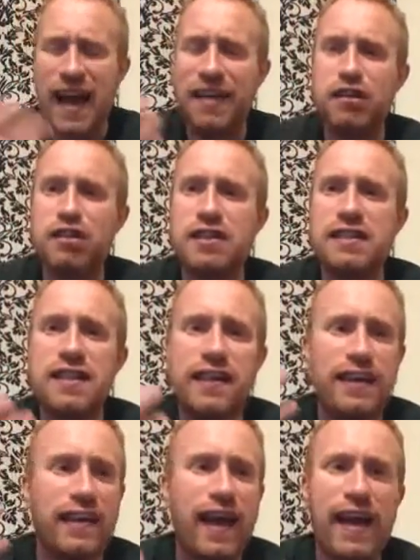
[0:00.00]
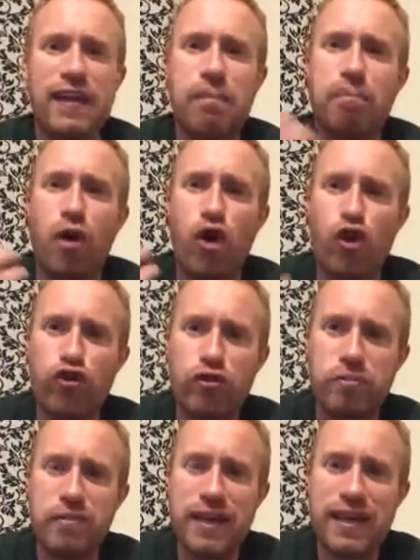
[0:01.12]
And there's this kind of
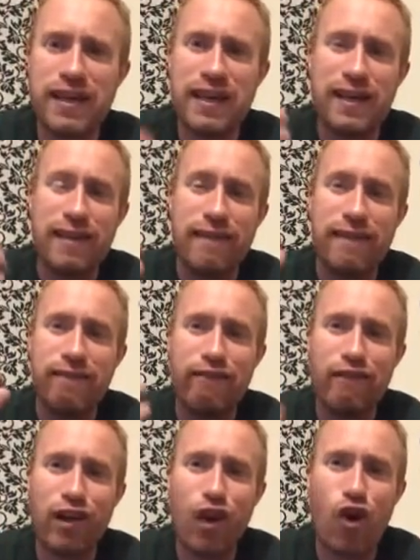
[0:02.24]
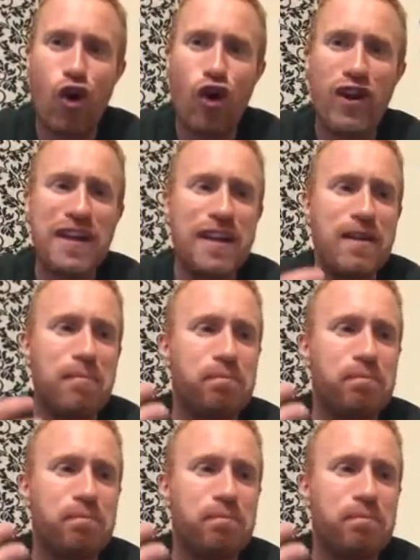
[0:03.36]
perfumey, flowery